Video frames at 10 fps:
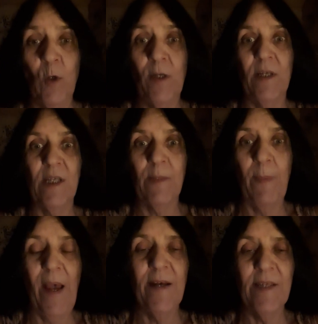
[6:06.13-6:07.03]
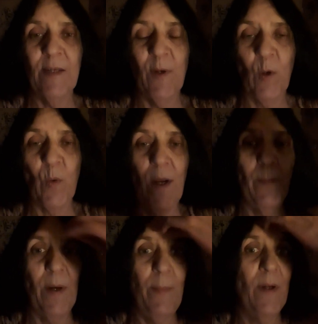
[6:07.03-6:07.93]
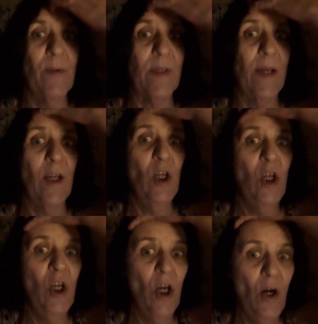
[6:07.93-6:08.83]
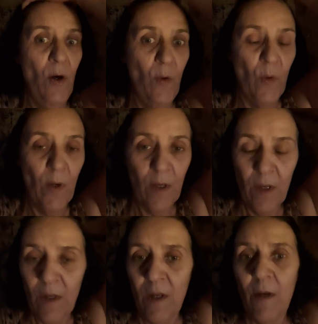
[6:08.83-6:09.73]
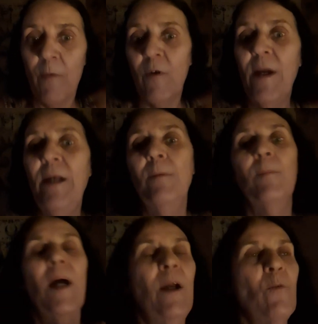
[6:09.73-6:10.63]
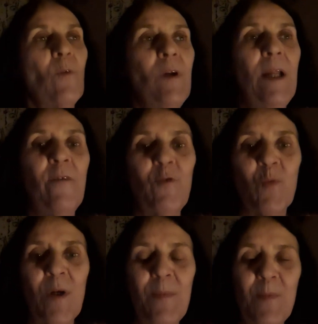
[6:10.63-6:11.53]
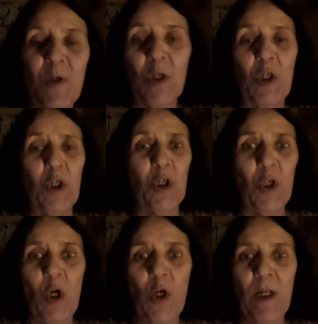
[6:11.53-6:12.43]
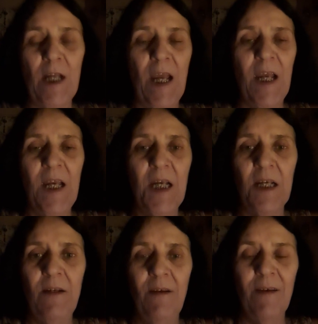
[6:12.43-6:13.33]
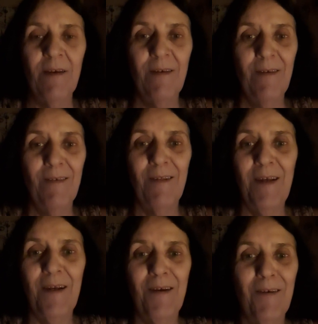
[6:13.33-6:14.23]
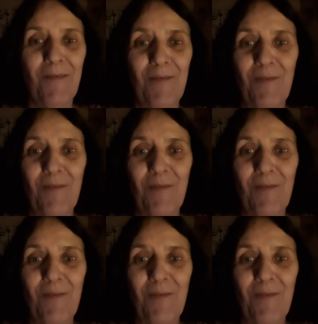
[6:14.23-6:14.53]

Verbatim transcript: going to spasm and cramp up. And I was like, no, right? My left rib just started aching like